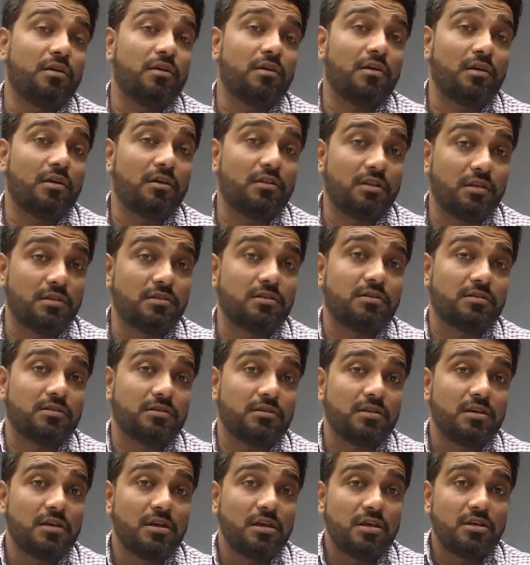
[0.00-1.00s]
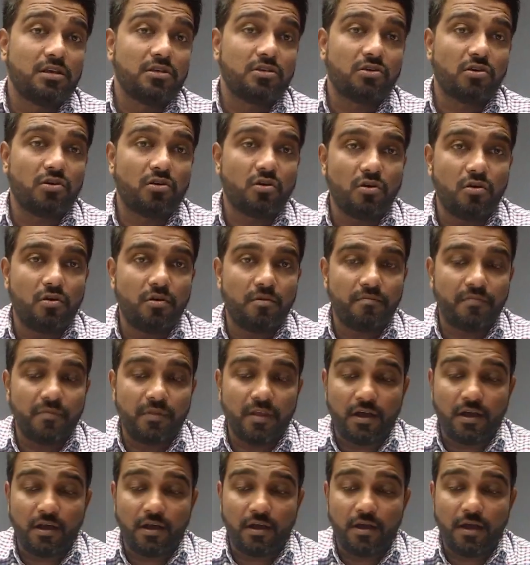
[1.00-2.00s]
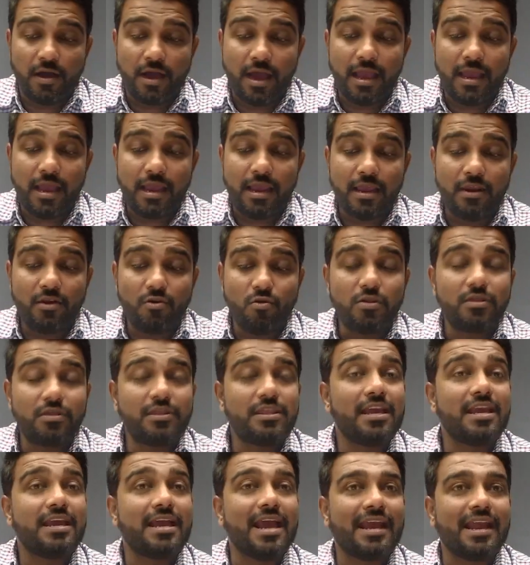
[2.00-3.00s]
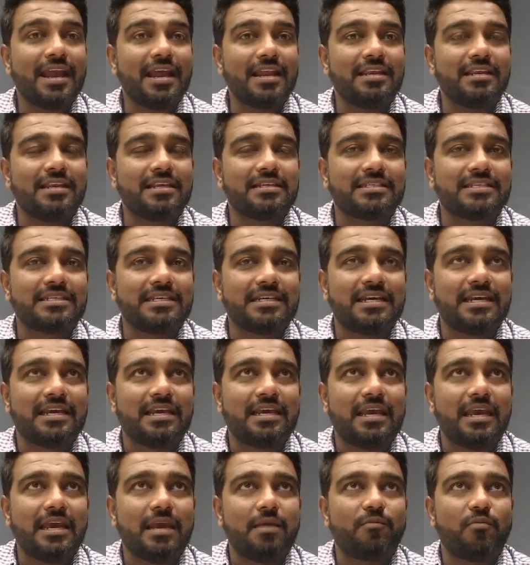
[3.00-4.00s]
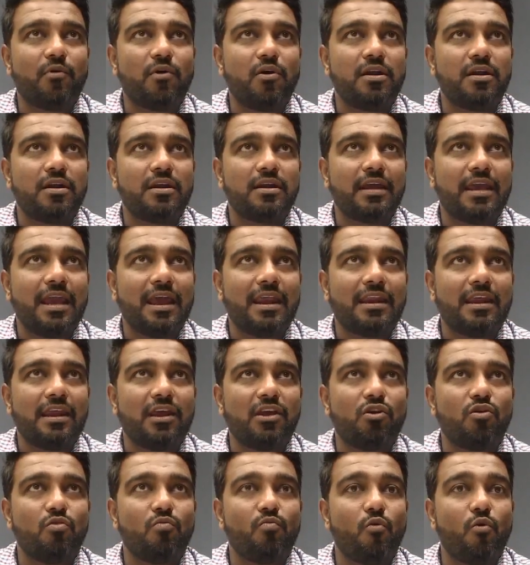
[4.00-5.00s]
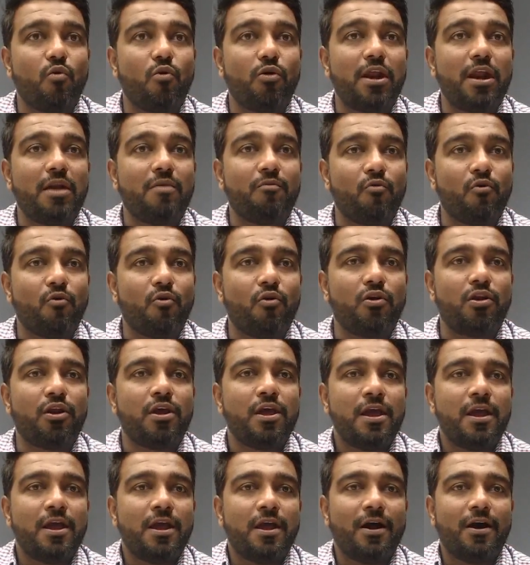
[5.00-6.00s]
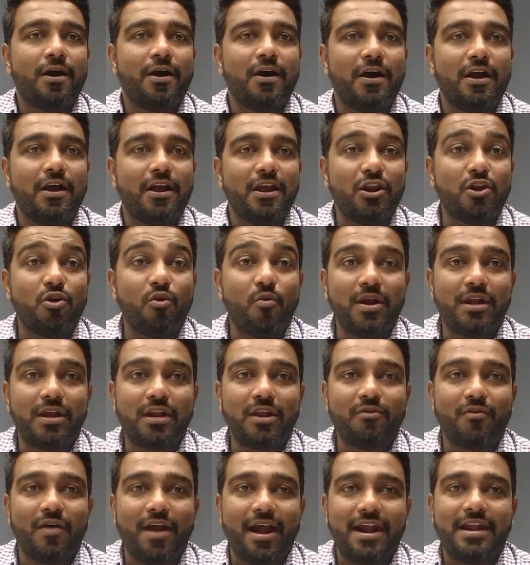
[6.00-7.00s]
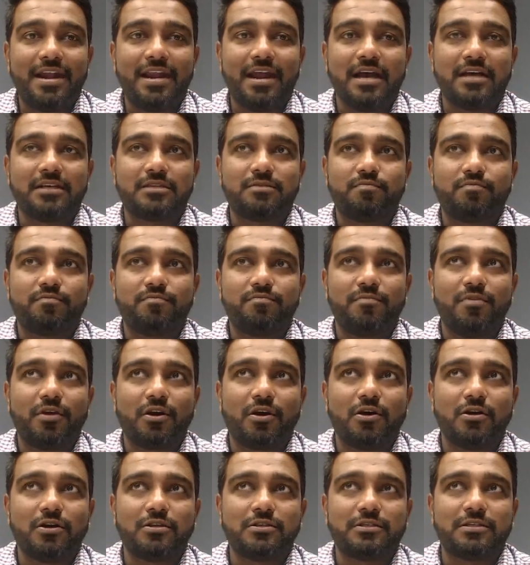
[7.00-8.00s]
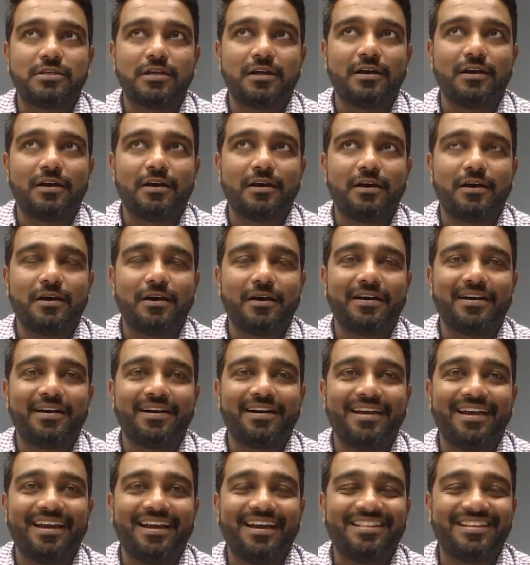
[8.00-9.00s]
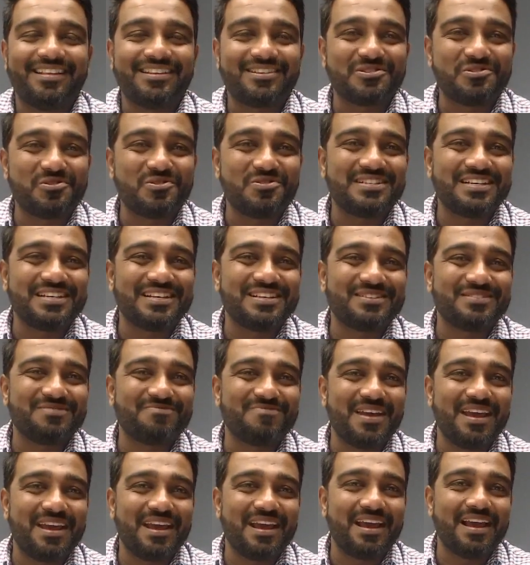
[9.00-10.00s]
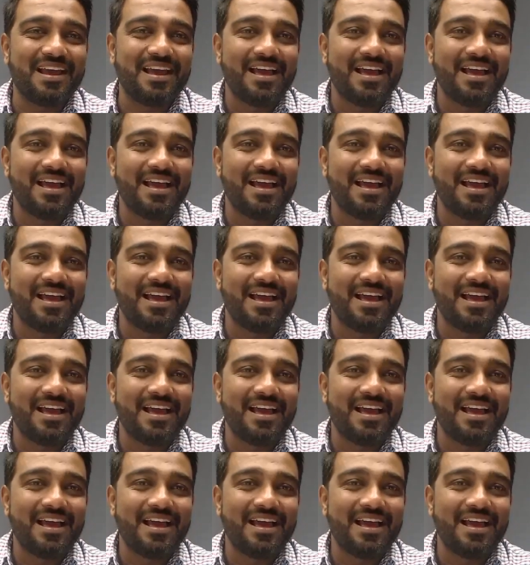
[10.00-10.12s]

thesis. So I don't think I can just keep on getting you more and more innovative ideas, because this course is being